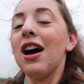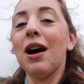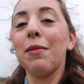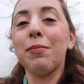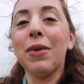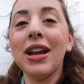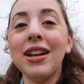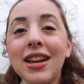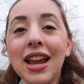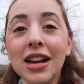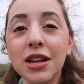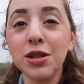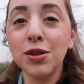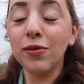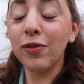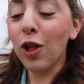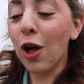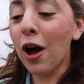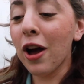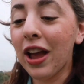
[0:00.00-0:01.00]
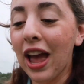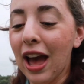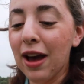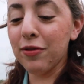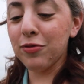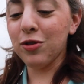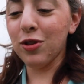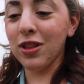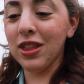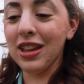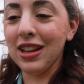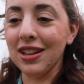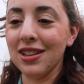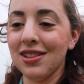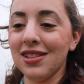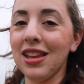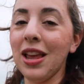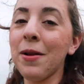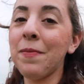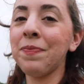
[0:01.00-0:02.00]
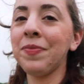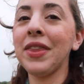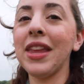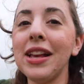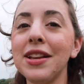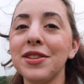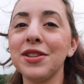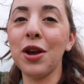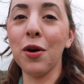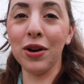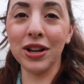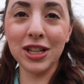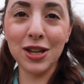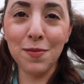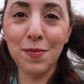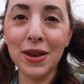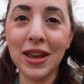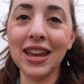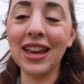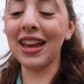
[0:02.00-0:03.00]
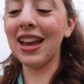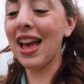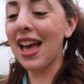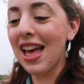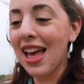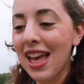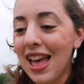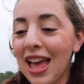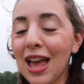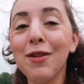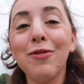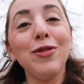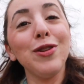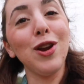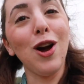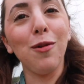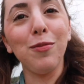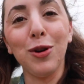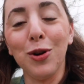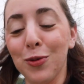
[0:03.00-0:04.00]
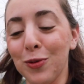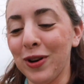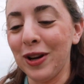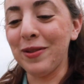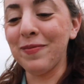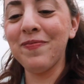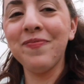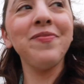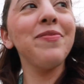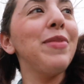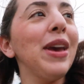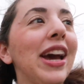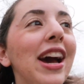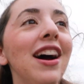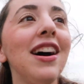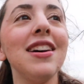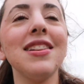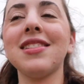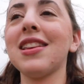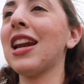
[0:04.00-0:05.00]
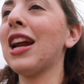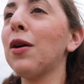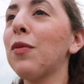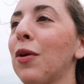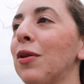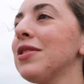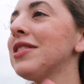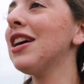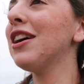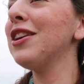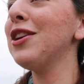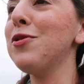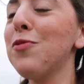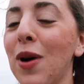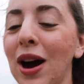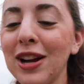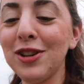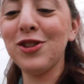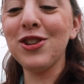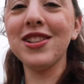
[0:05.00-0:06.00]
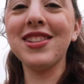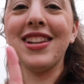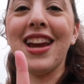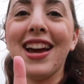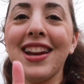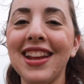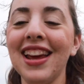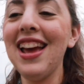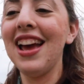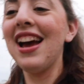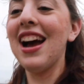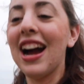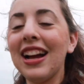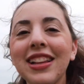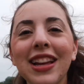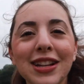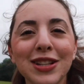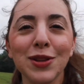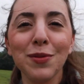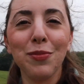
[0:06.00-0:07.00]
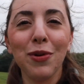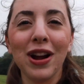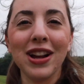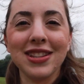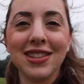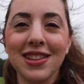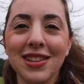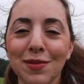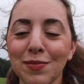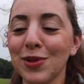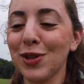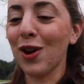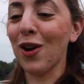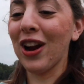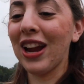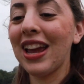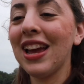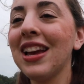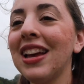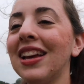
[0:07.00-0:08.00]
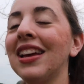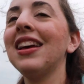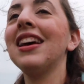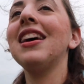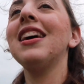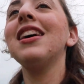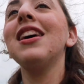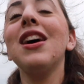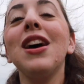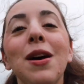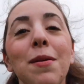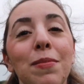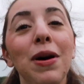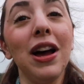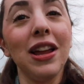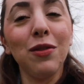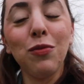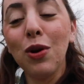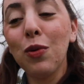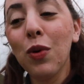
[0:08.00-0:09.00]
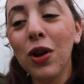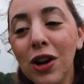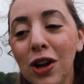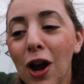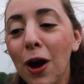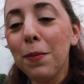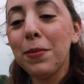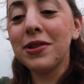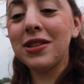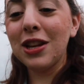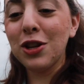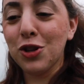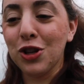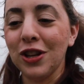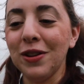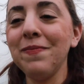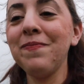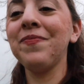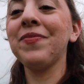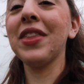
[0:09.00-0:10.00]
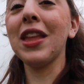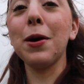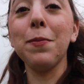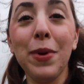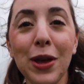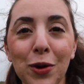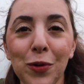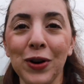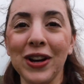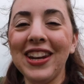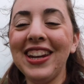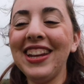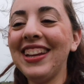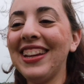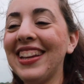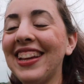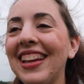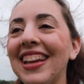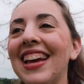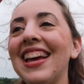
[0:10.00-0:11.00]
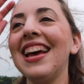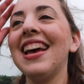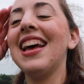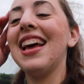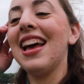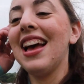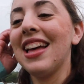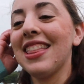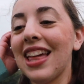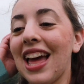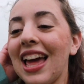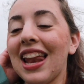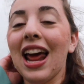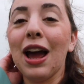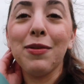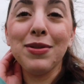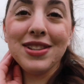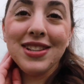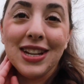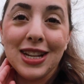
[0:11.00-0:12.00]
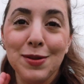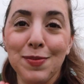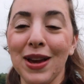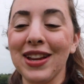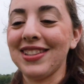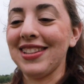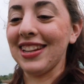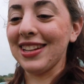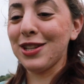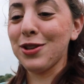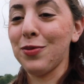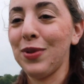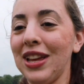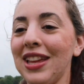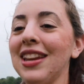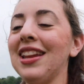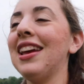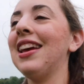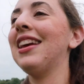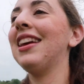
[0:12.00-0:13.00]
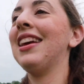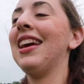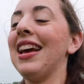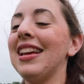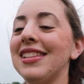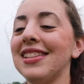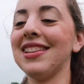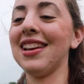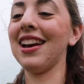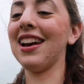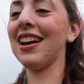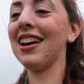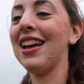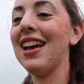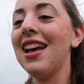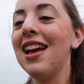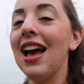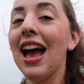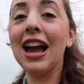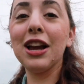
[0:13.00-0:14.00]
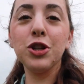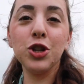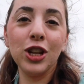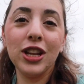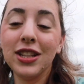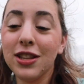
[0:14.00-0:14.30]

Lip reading: my next vlog after this is going to be a phenomenal one because, and I won't tell you why just yet, I like surprises, I'm sorry, but we won a competition, a big one, that I wasn't expecting to win, and actually